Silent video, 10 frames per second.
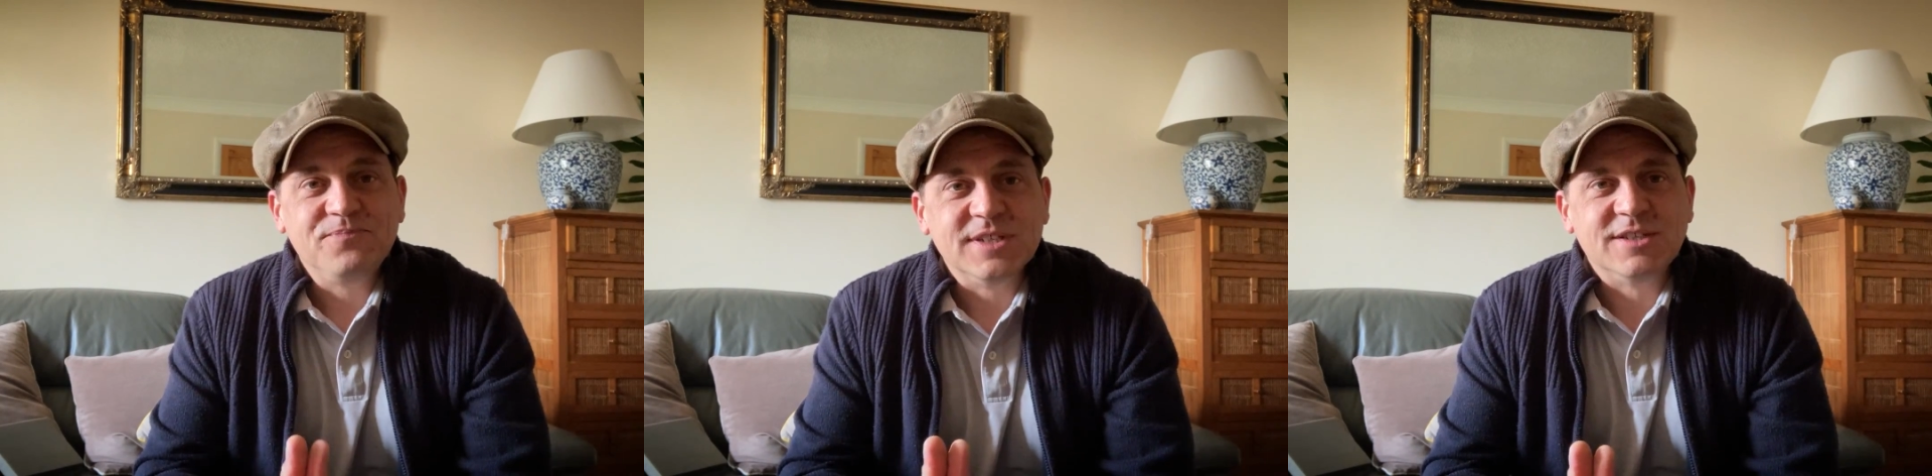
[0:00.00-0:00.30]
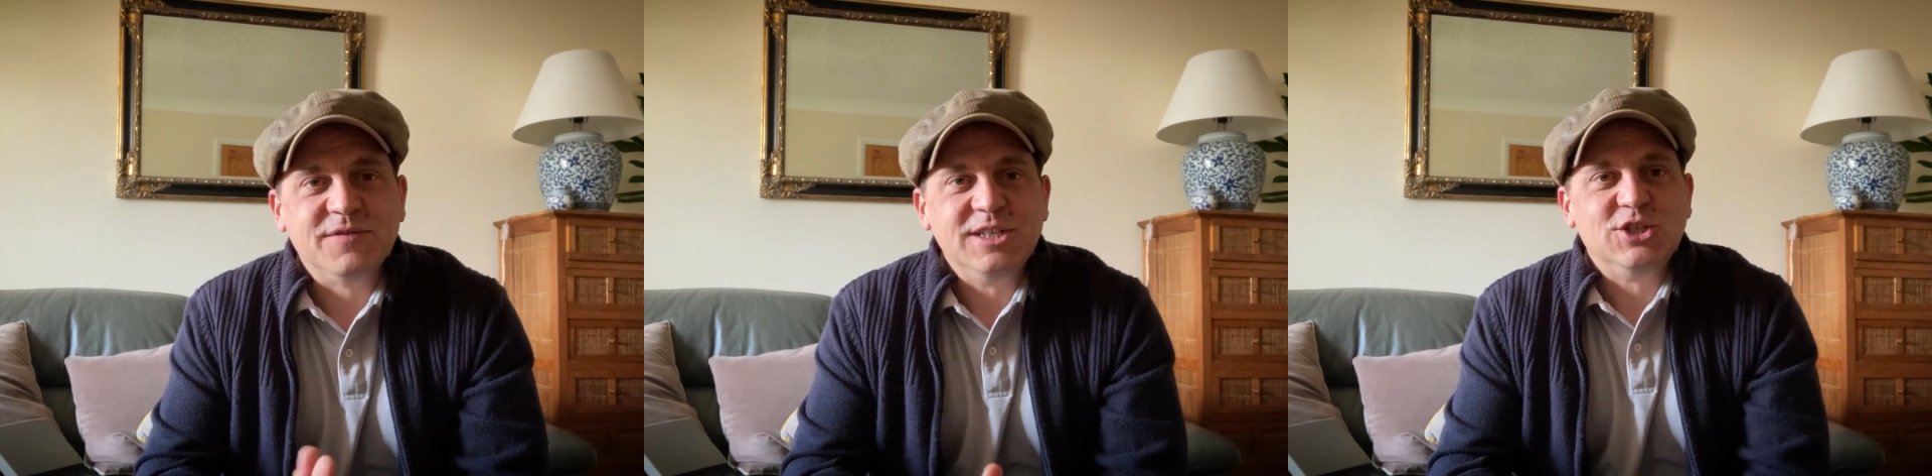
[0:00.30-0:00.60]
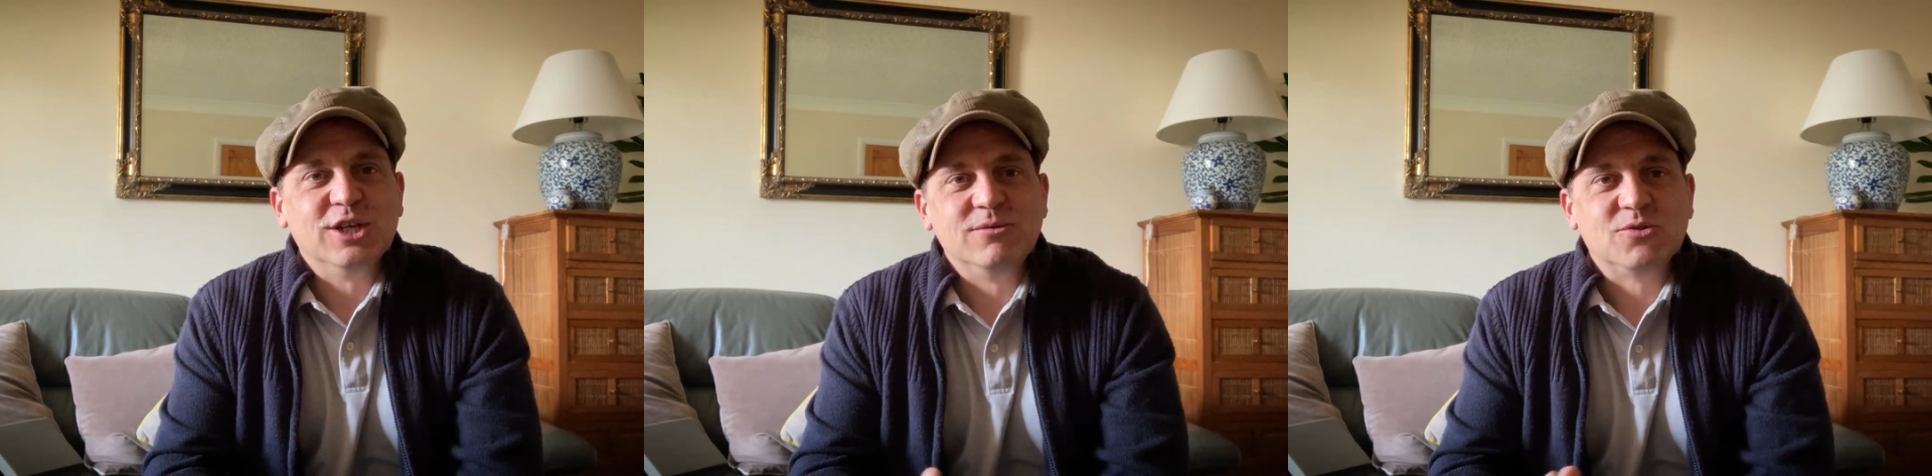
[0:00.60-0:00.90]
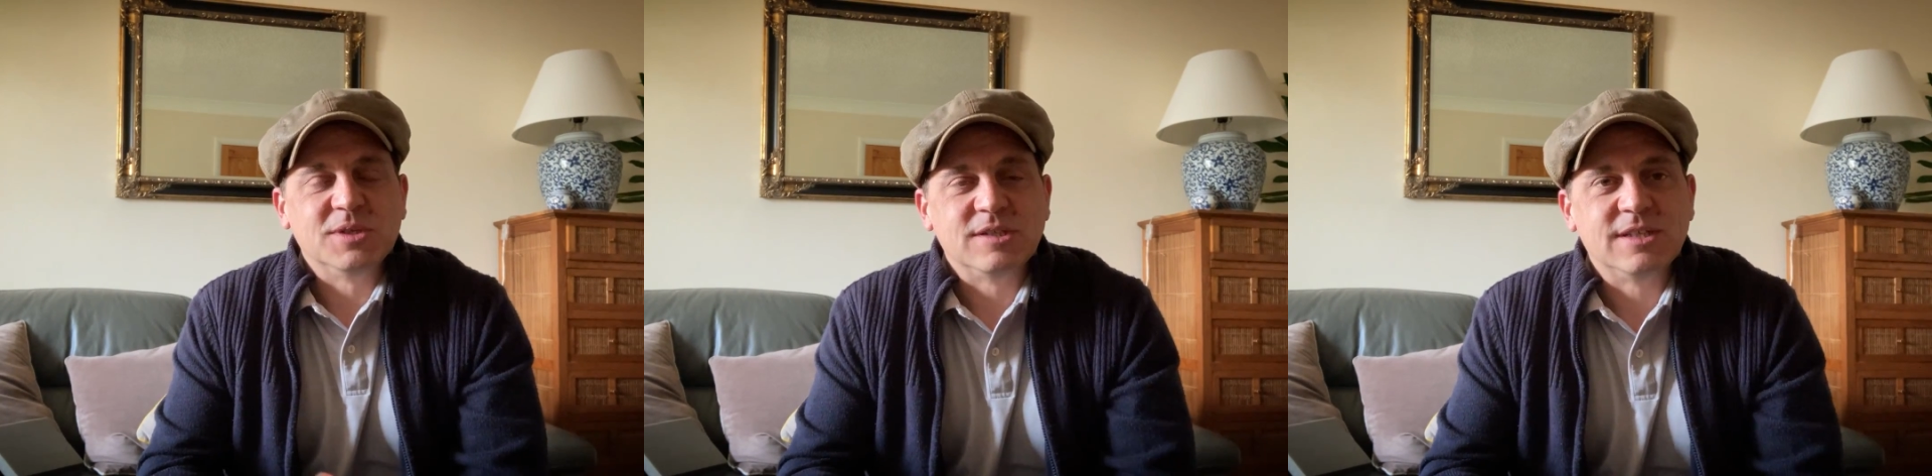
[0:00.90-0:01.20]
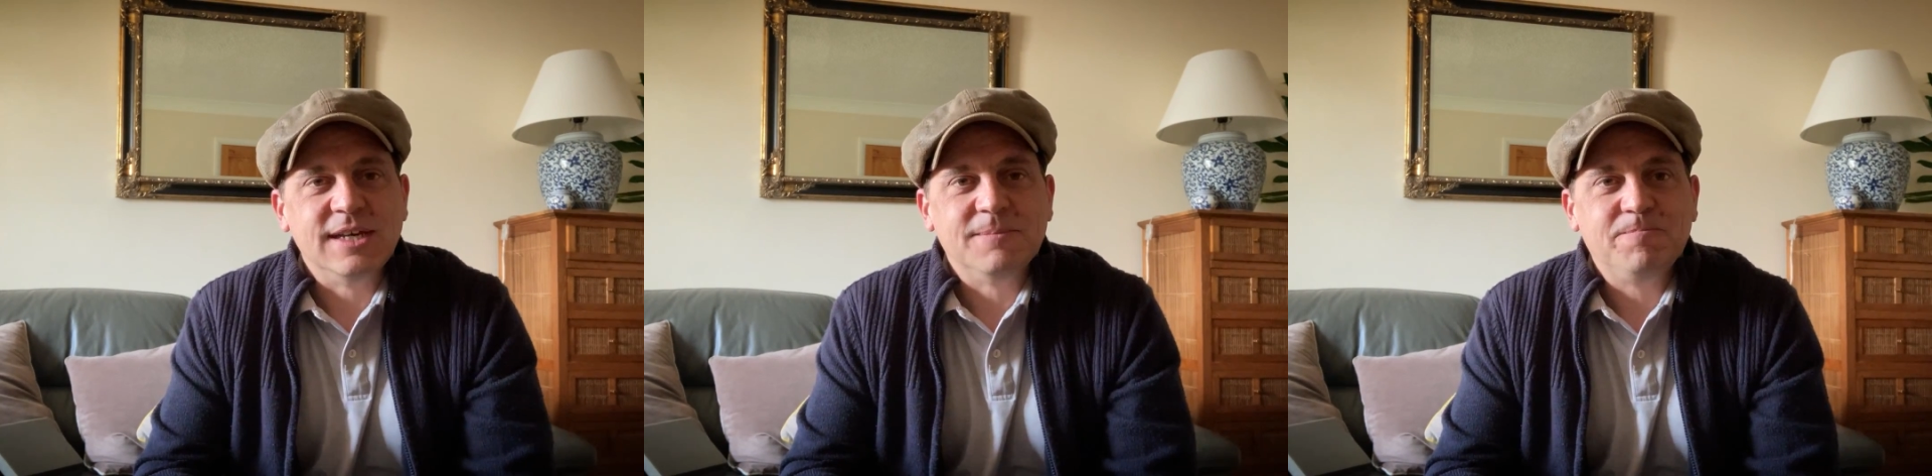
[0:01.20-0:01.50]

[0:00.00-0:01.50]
as Vinnie Jones once said.